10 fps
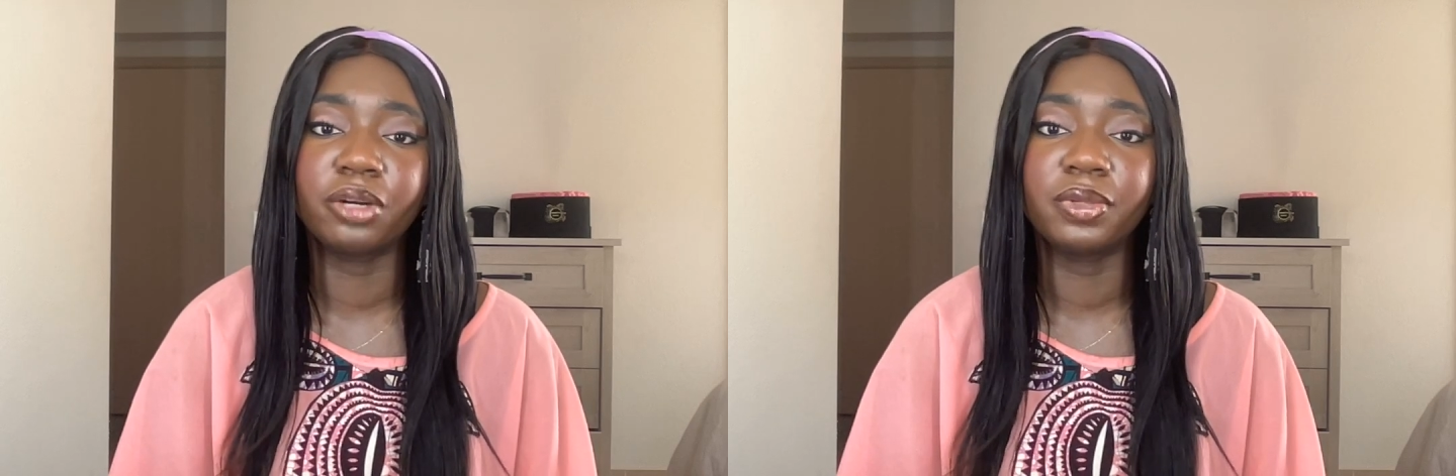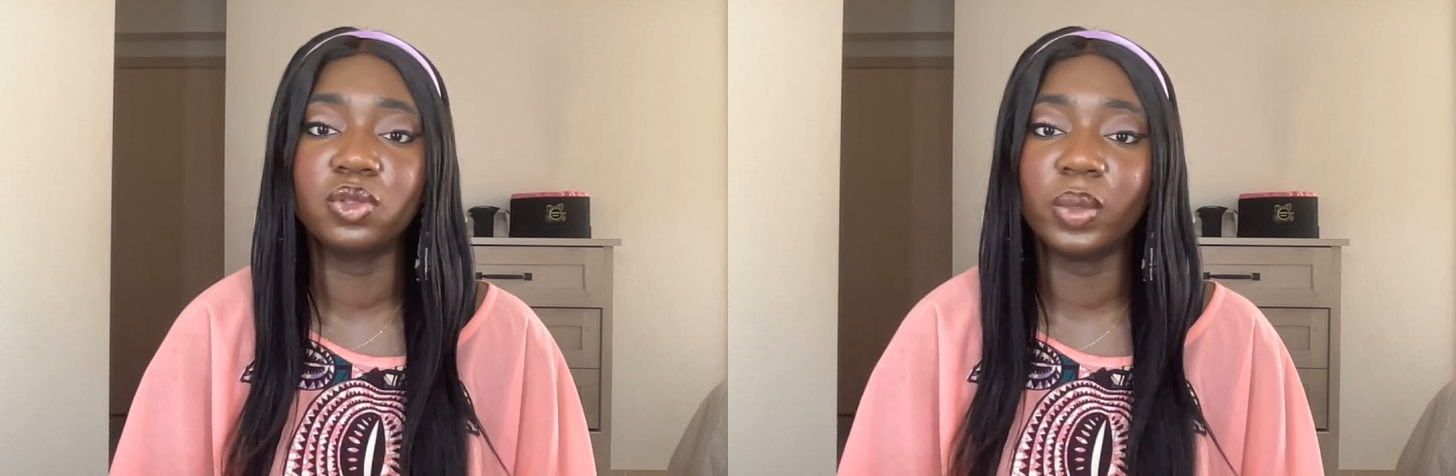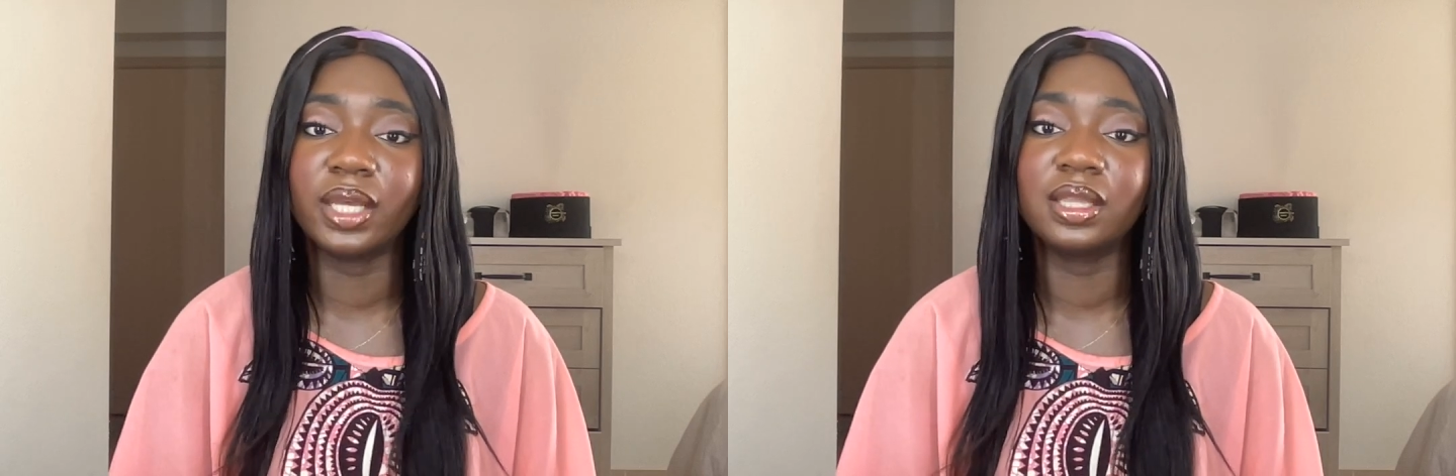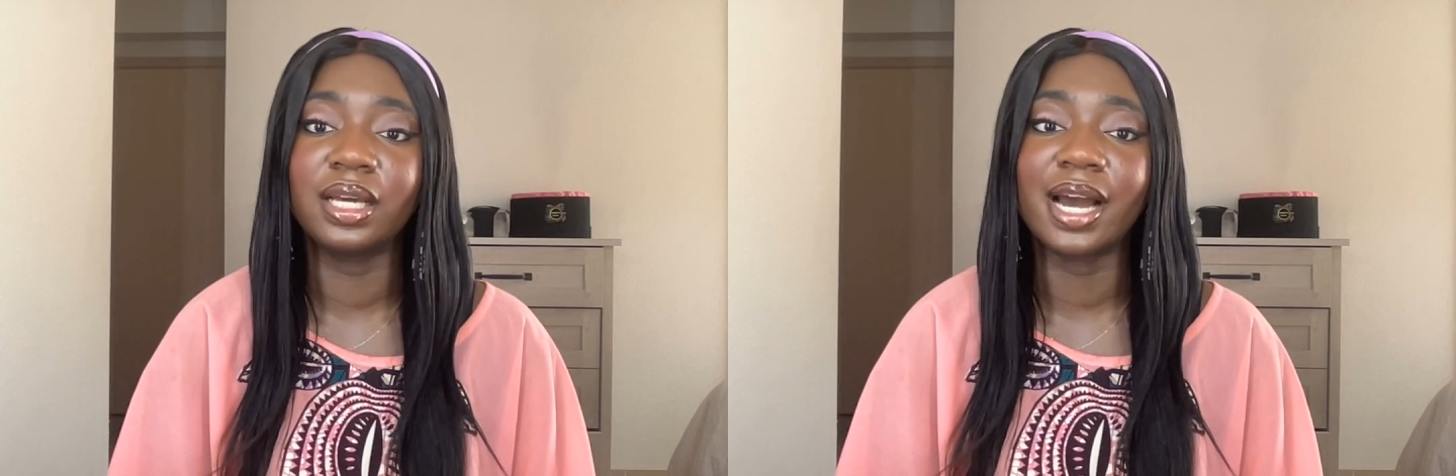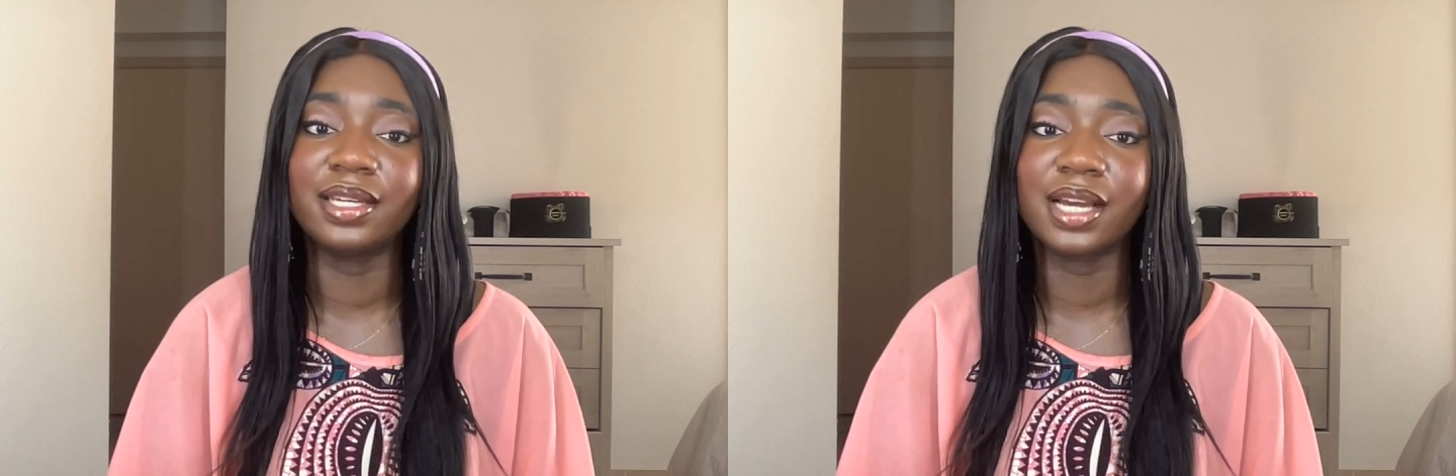between the
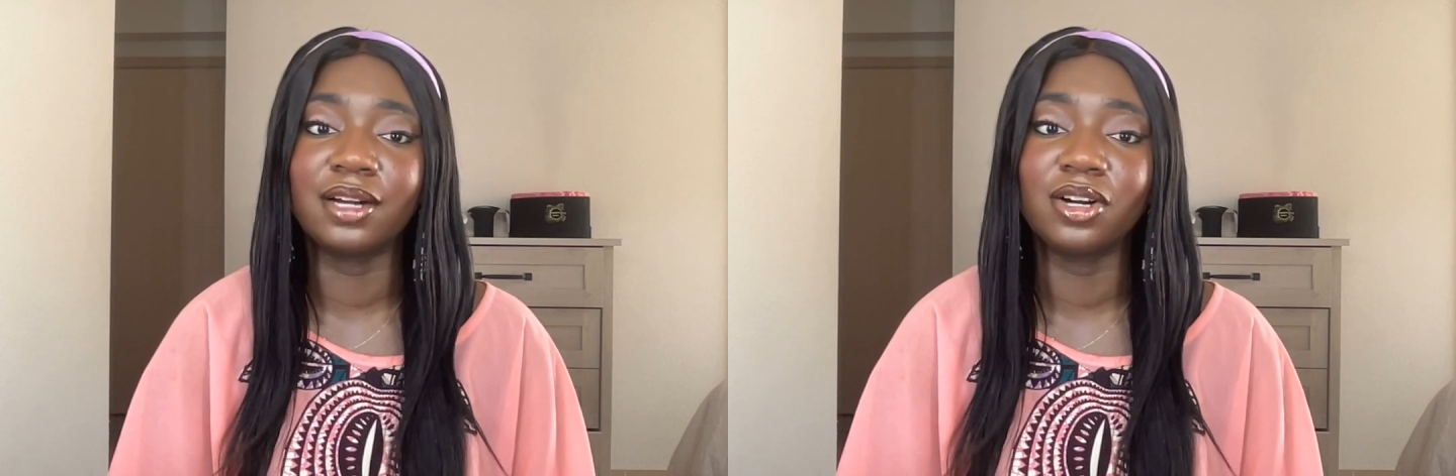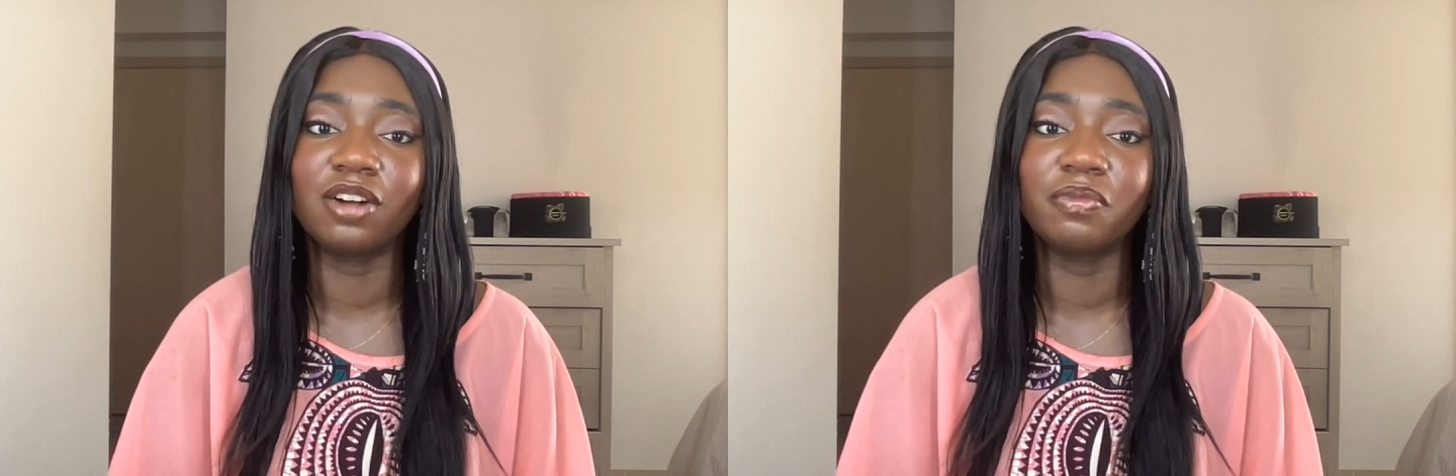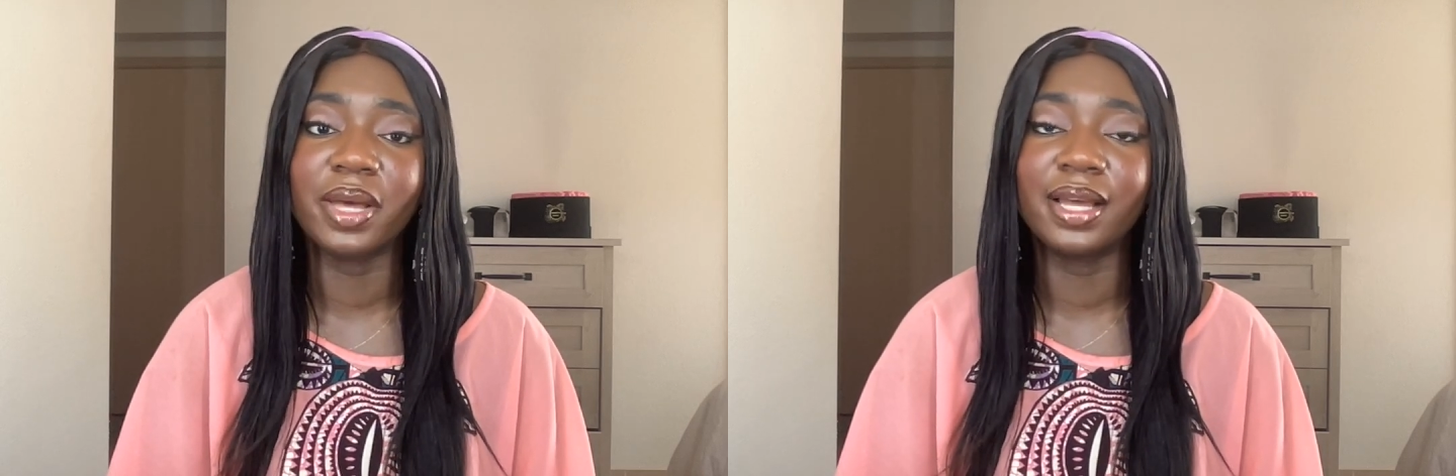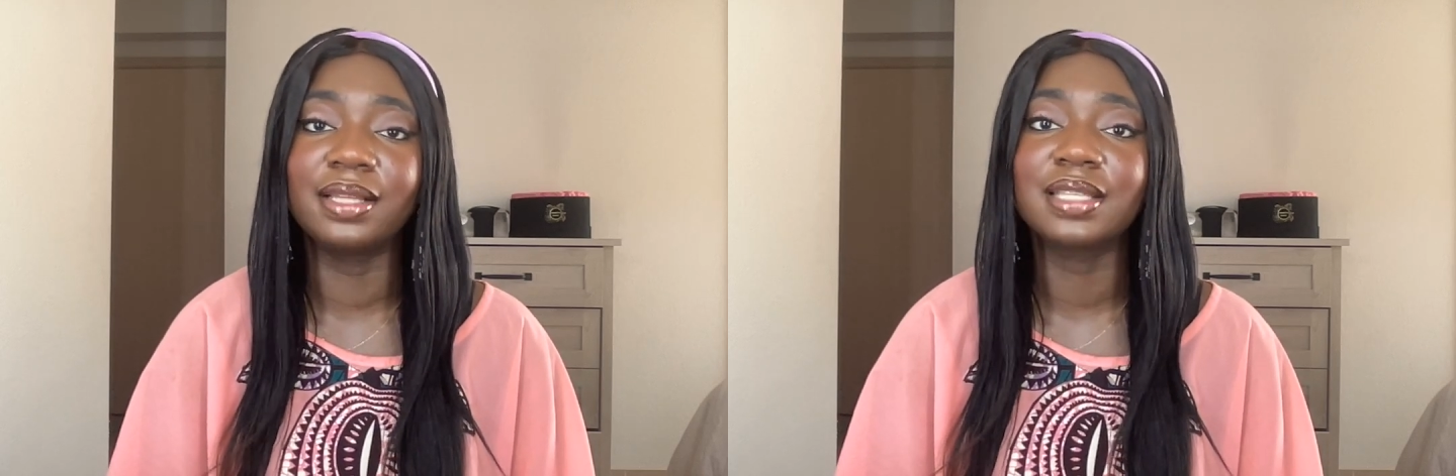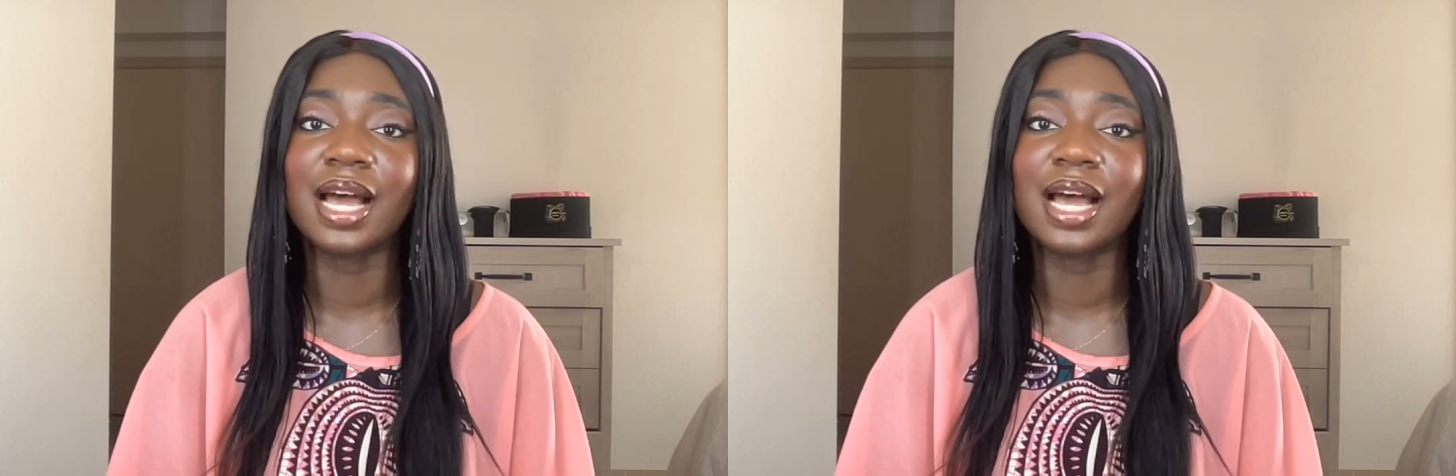Ghanaian government